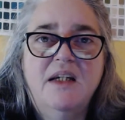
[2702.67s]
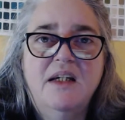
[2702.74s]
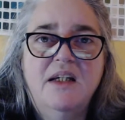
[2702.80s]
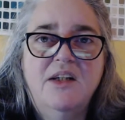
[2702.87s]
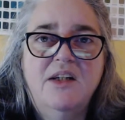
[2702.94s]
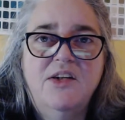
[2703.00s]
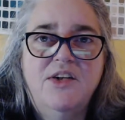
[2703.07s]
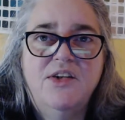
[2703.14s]

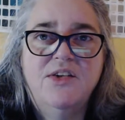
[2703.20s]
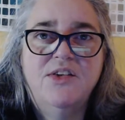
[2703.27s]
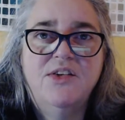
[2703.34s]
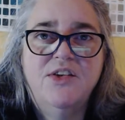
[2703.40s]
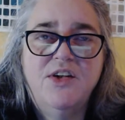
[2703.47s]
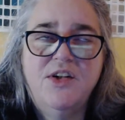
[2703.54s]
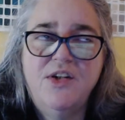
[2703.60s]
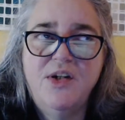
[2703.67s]
in your
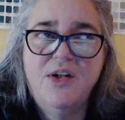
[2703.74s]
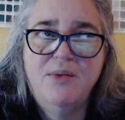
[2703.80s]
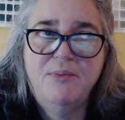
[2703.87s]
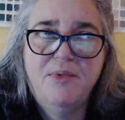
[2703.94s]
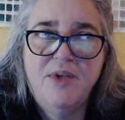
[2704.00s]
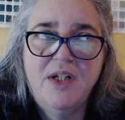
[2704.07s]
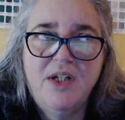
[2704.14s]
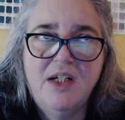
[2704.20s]
turnip
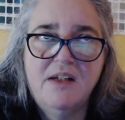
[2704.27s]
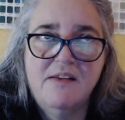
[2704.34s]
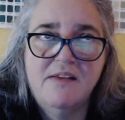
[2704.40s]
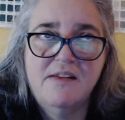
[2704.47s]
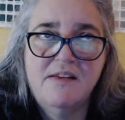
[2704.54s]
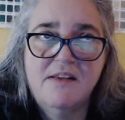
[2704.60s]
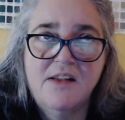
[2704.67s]
when it's